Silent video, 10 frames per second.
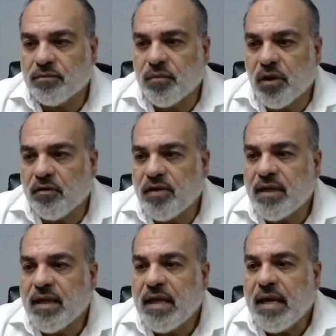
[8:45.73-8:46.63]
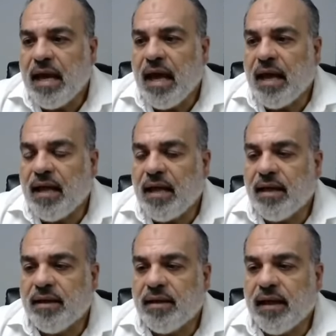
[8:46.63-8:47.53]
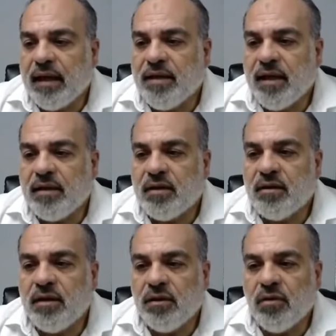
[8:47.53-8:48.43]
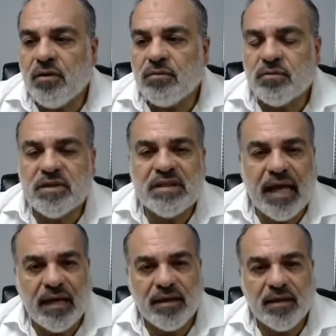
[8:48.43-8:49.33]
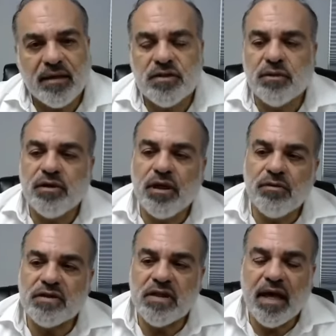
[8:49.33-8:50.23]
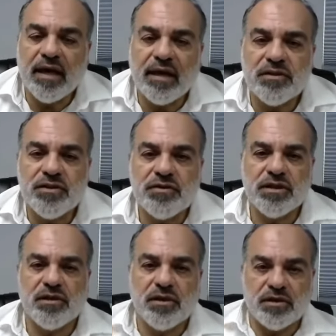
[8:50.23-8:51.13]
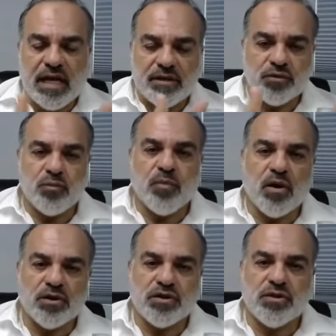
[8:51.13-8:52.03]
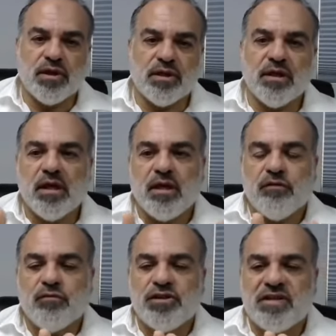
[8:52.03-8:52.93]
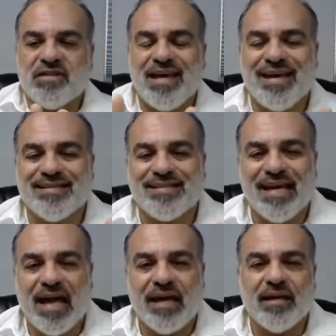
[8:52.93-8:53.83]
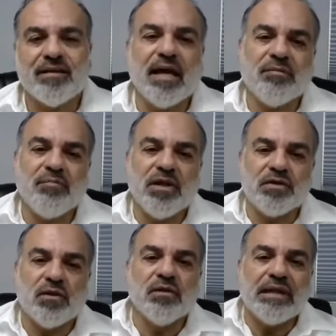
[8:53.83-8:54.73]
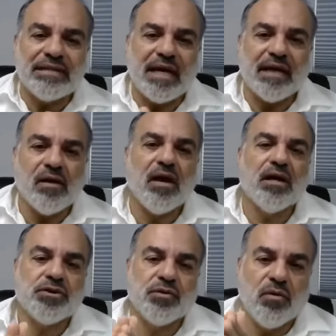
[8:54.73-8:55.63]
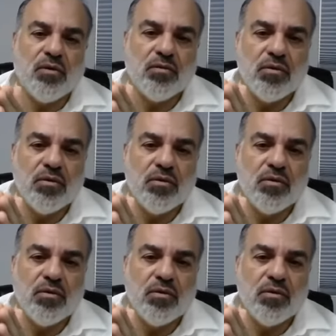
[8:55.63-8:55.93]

part of it. And then neuropsych. So neuropsych, as you see, that it has two parts to it. If we just say a psych, that means only psychological.